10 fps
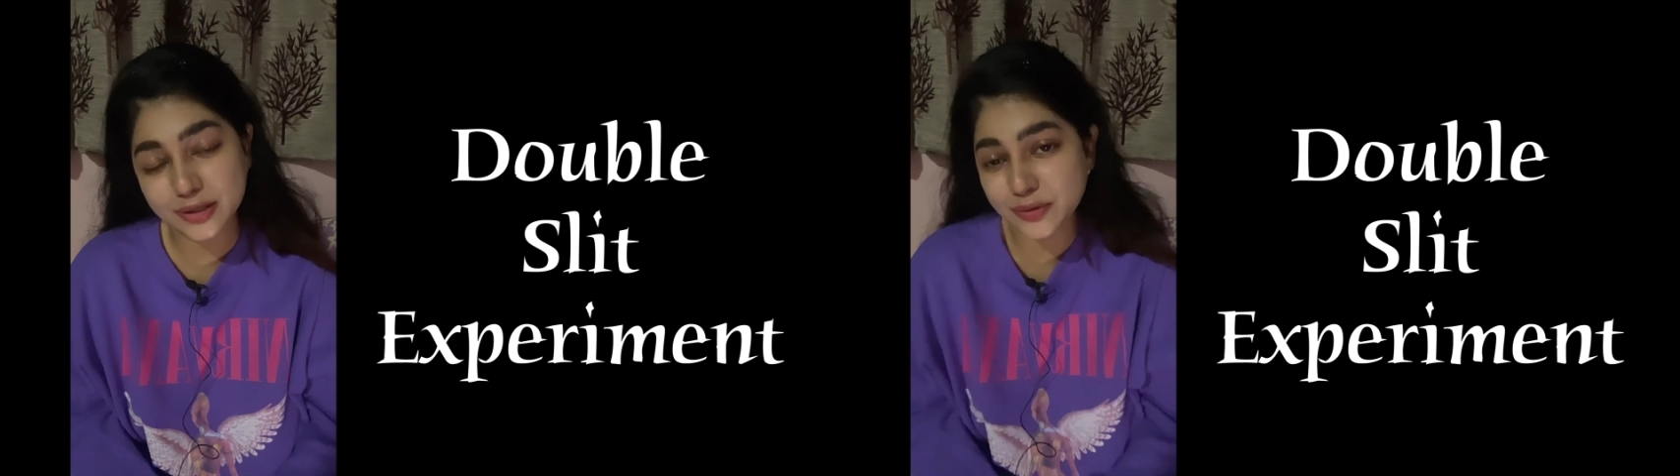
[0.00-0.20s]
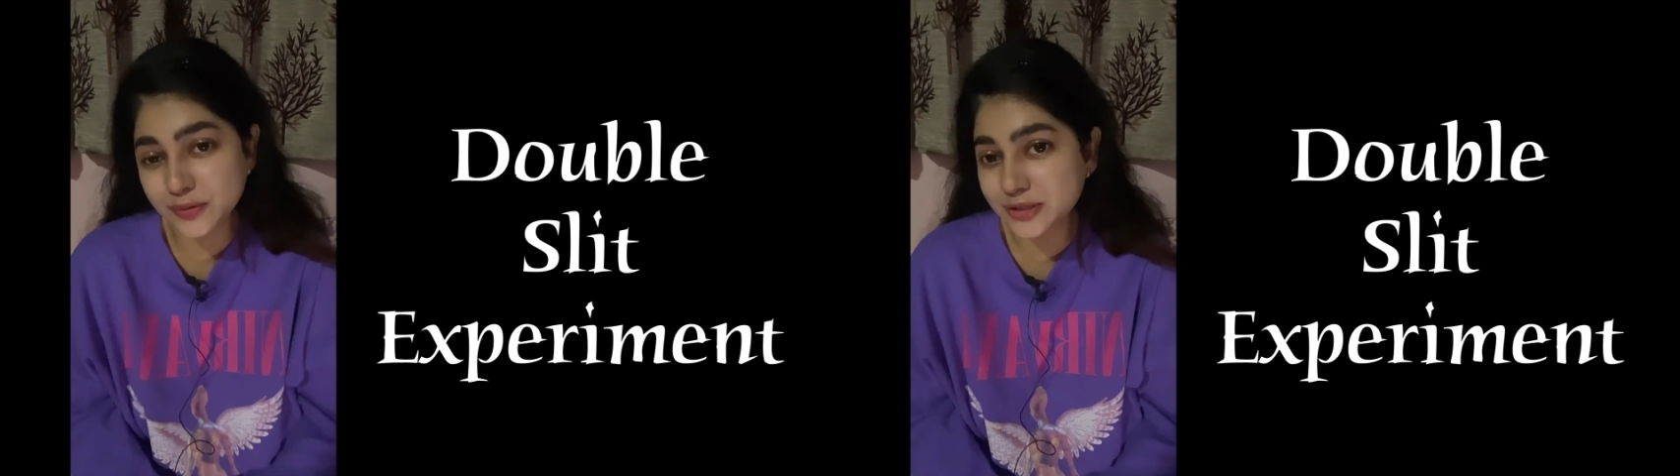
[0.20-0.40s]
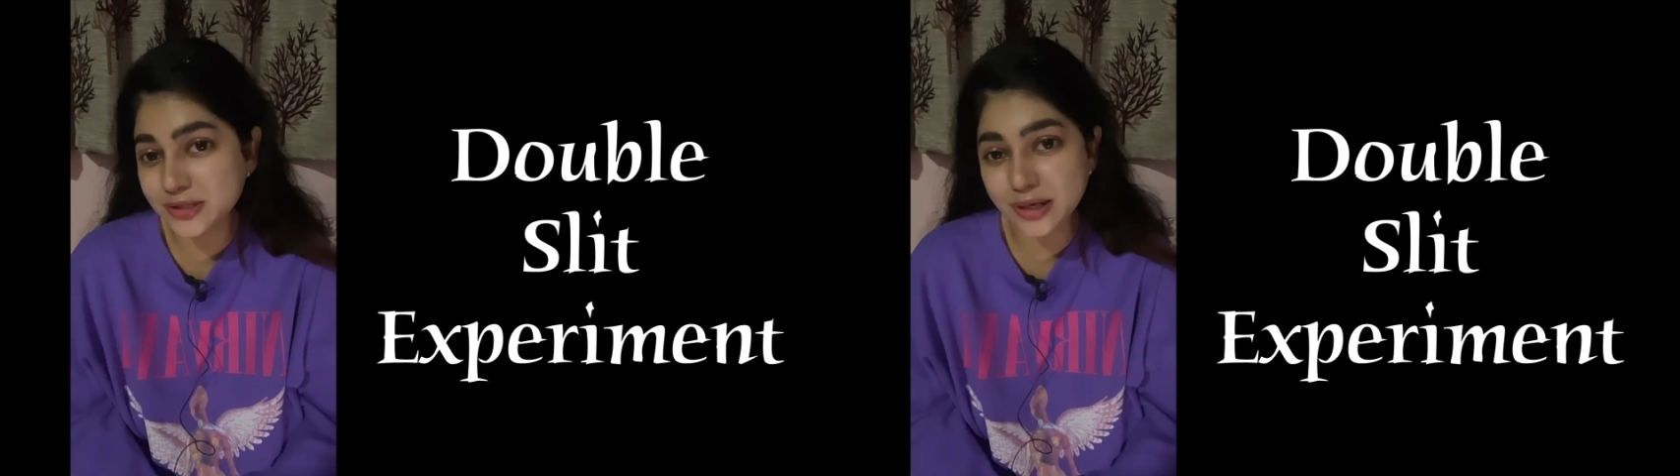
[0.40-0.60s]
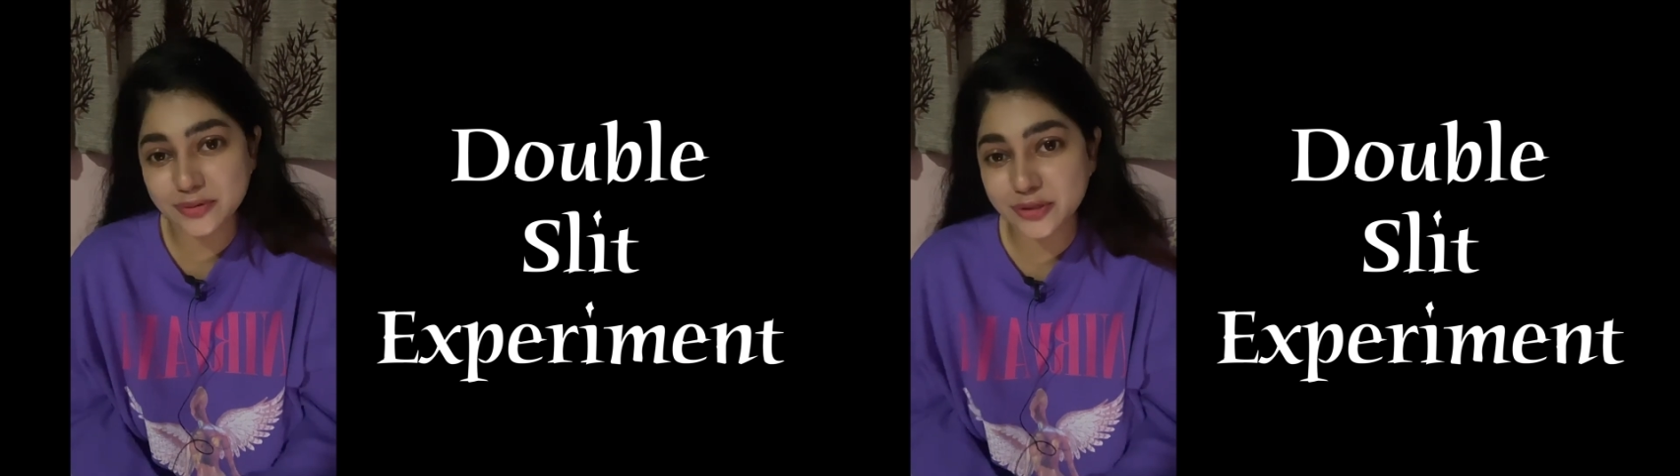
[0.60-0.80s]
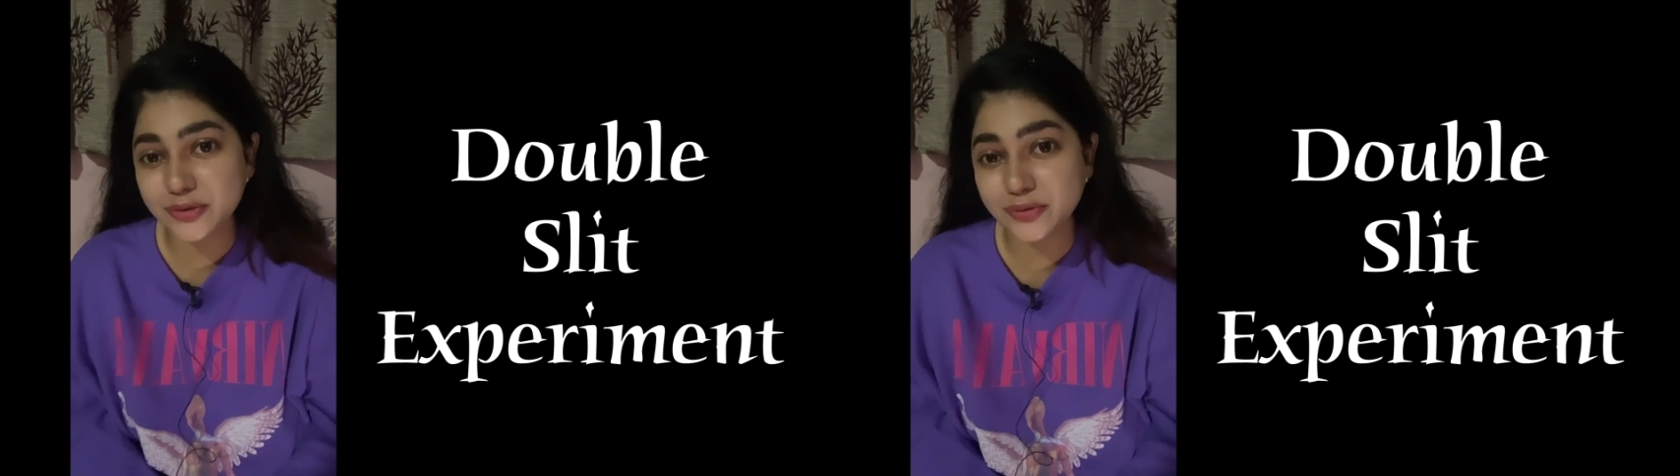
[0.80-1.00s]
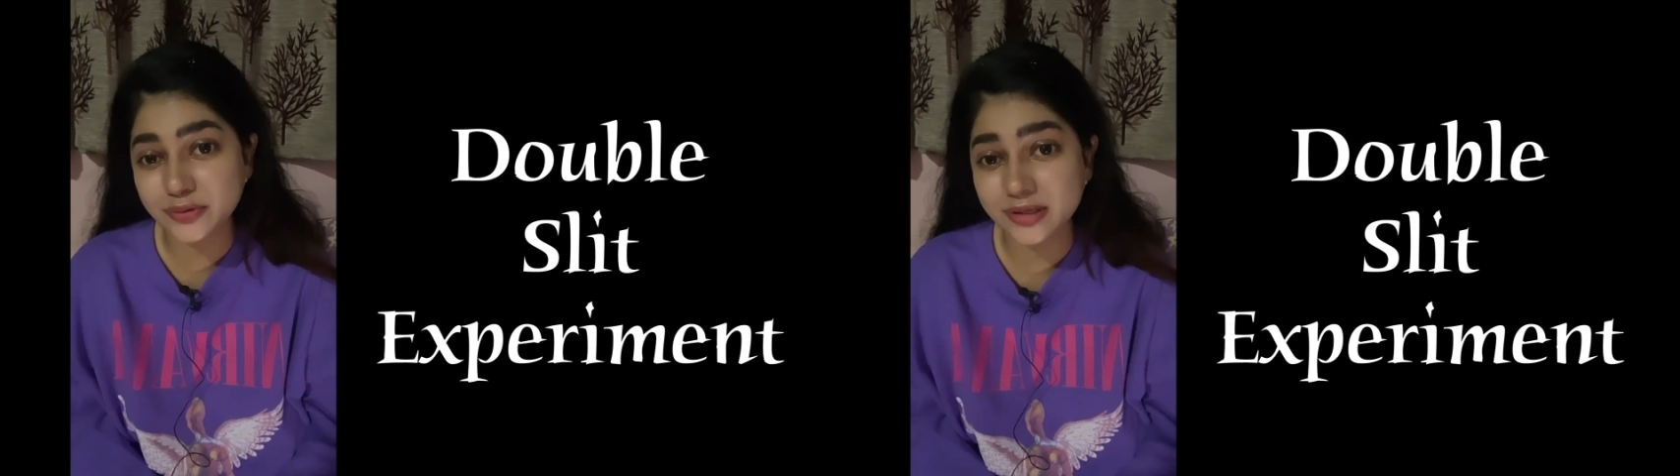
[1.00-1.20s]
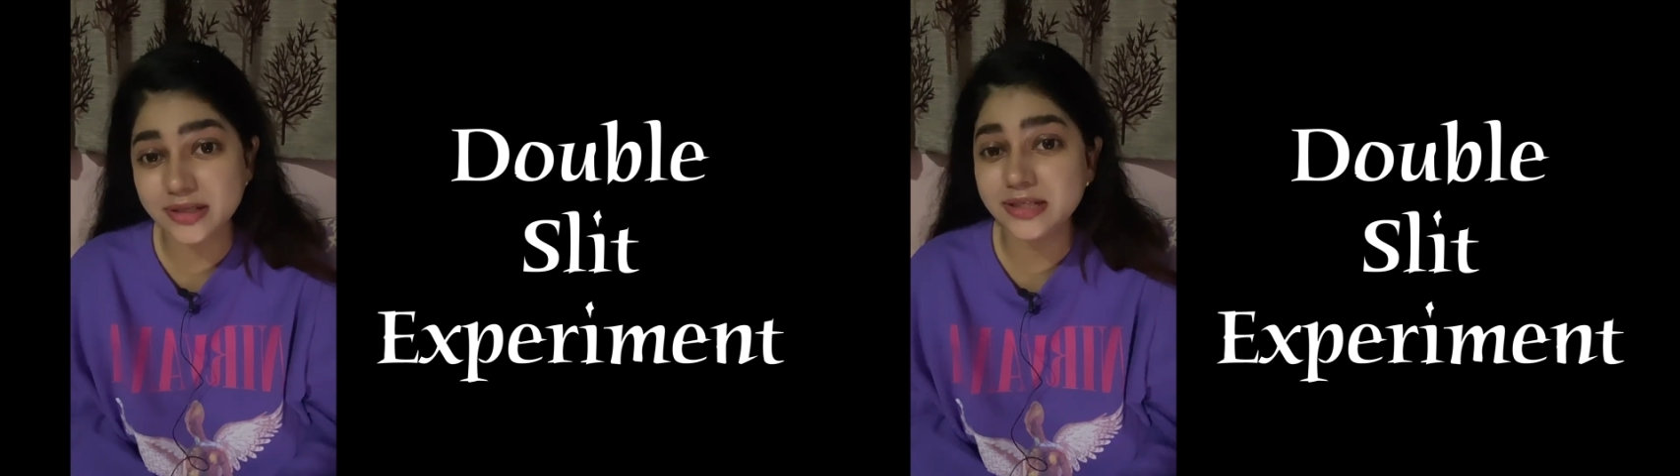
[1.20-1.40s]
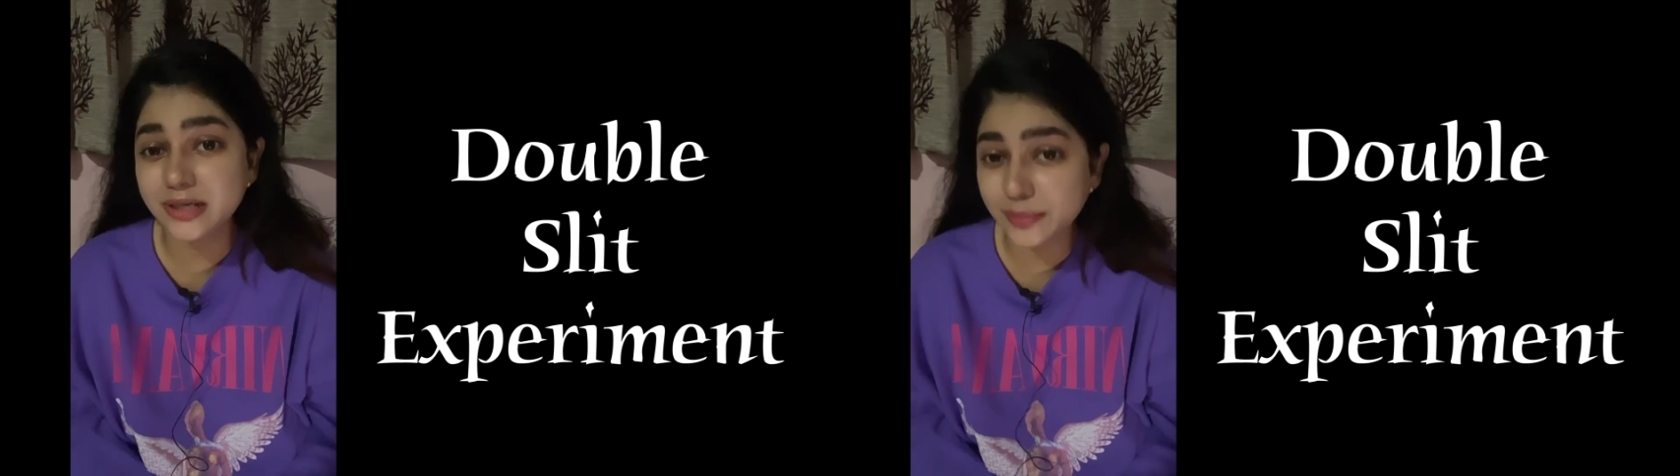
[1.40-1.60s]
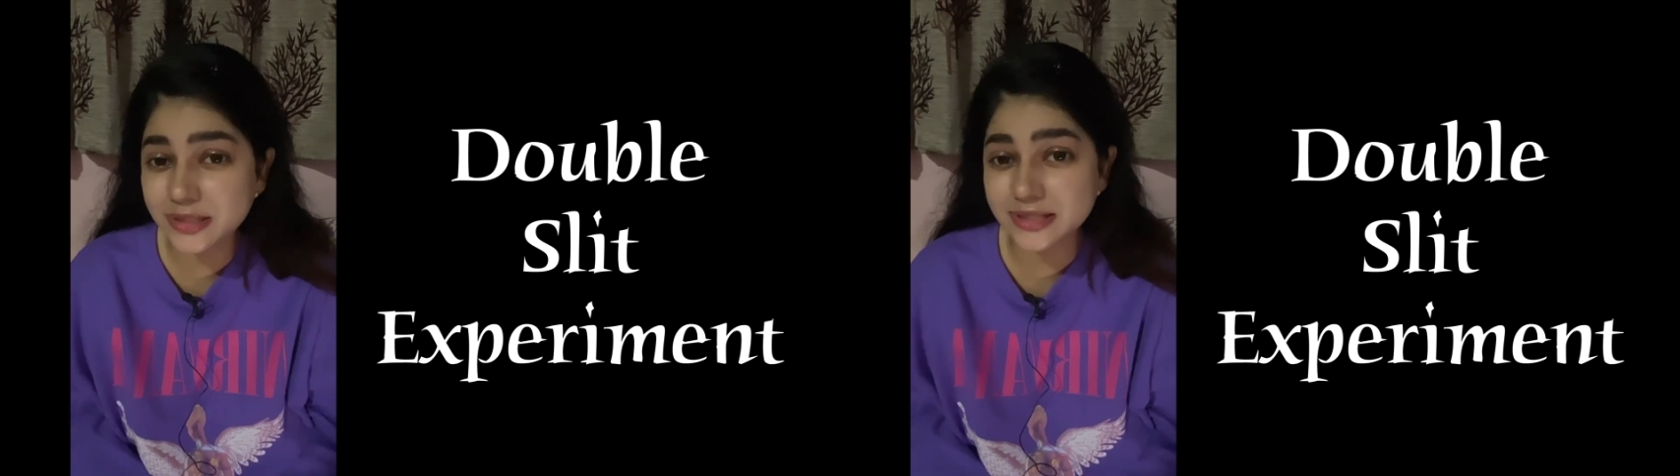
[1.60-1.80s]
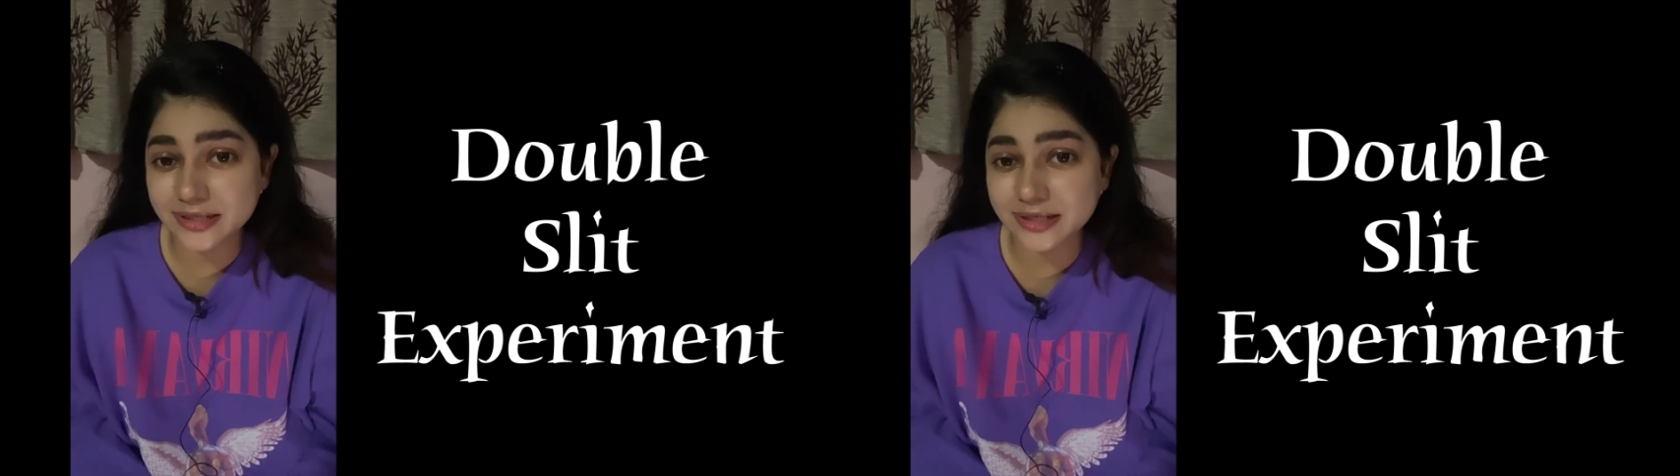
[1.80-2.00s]
it was time to do the double
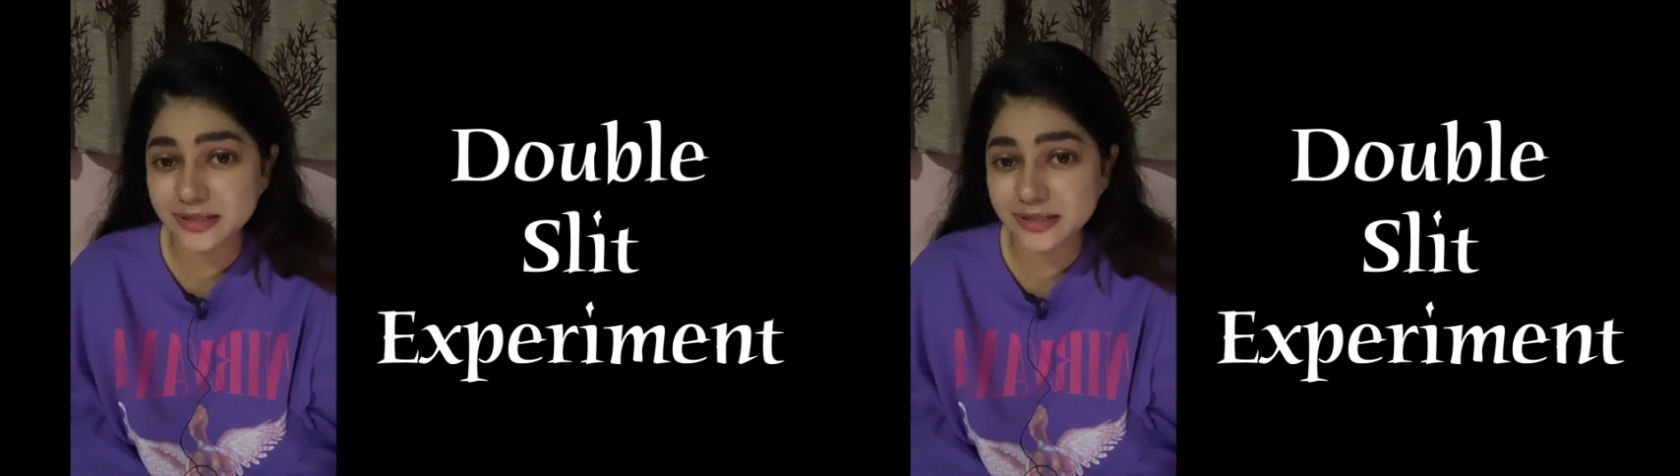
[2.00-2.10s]
slit